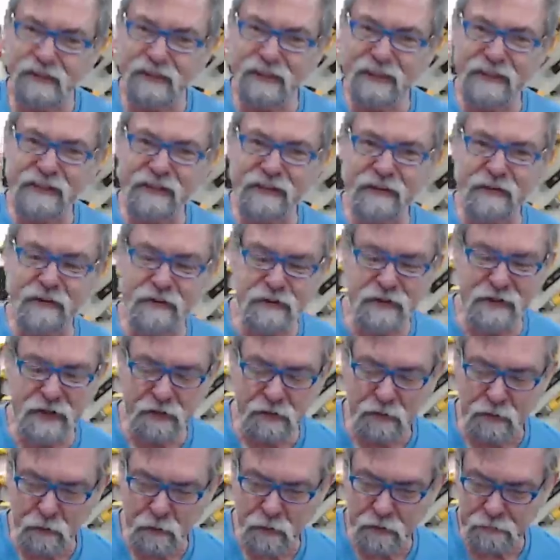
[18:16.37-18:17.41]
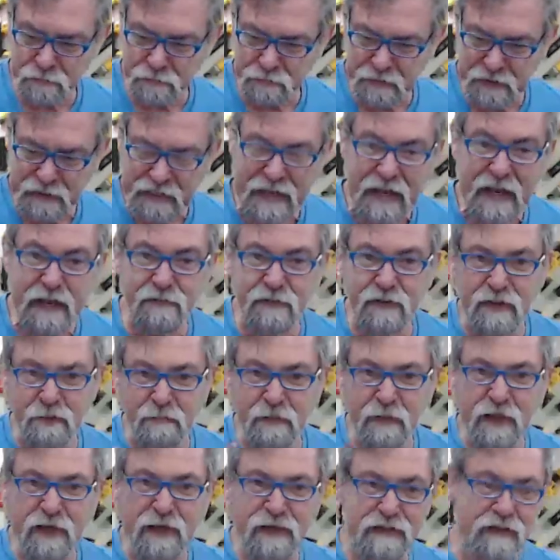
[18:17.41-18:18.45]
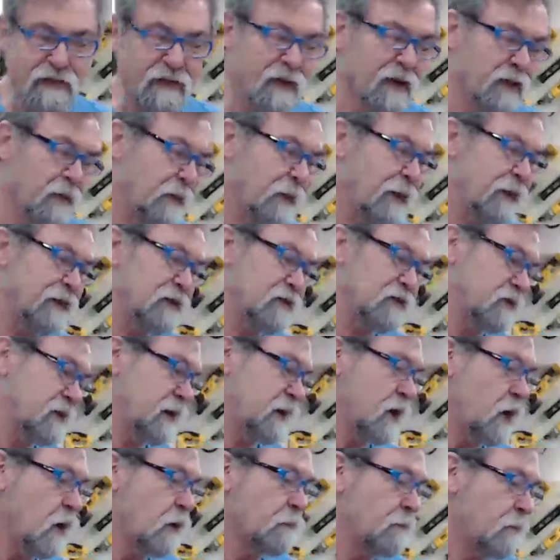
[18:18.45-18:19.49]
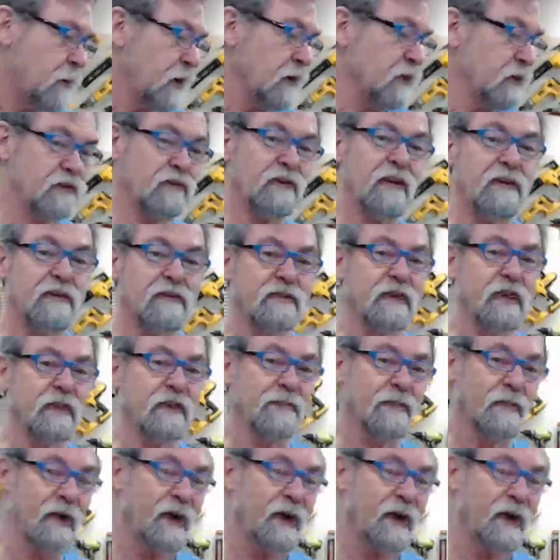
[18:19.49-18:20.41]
That's an interesting thought. If the side of the plane is straight, side of